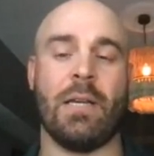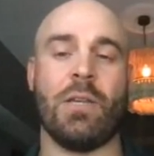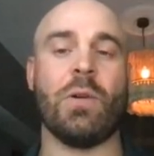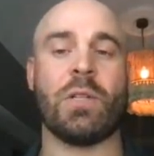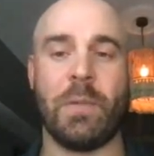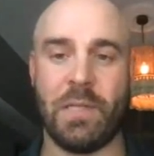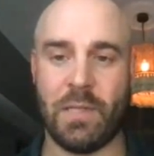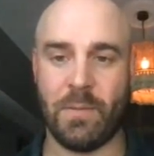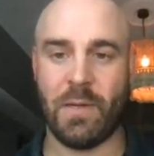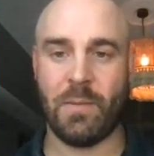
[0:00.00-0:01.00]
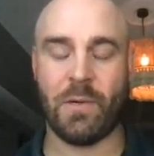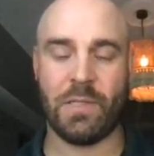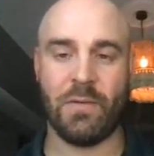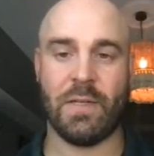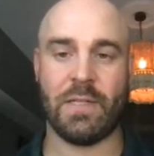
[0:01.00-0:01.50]
you explain to them the
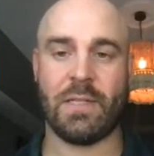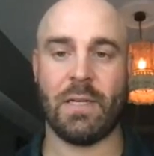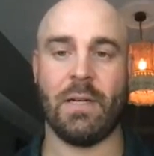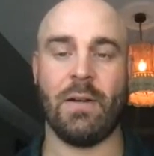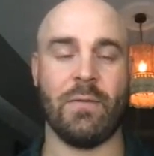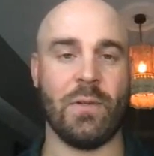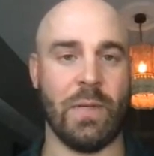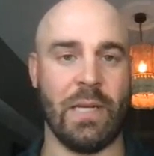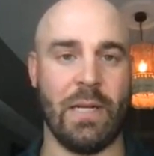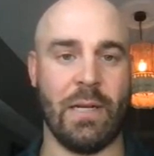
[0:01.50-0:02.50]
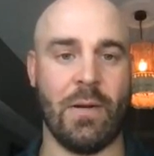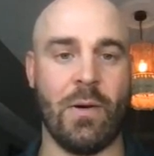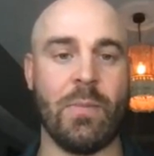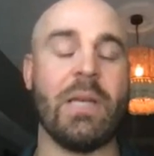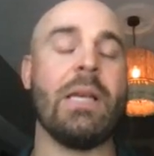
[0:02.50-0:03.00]
importance of this, of doing it in
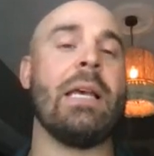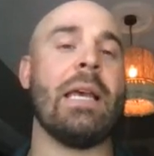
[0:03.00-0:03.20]
home,